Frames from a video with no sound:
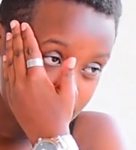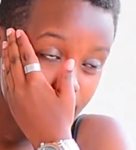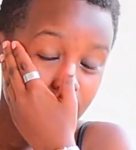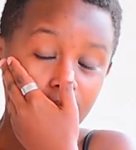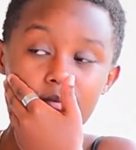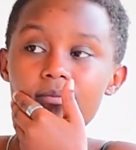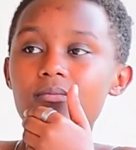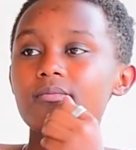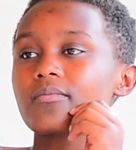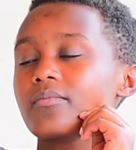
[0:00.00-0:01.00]

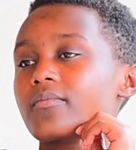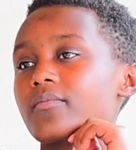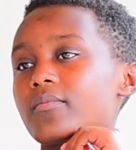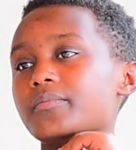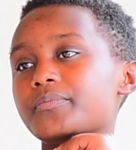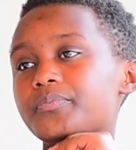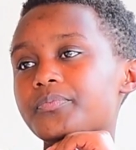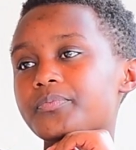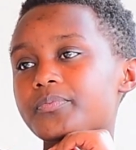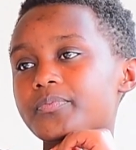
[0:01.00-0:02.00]

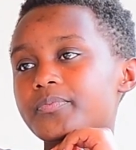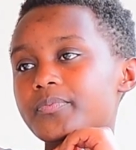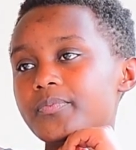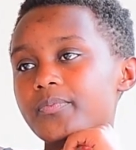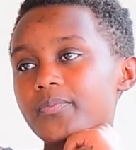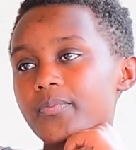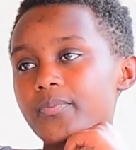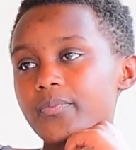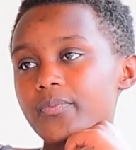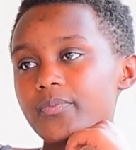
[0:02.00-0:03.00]

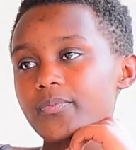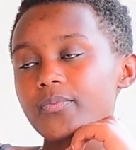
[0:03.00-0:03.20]
No words are spoken by the person on screen.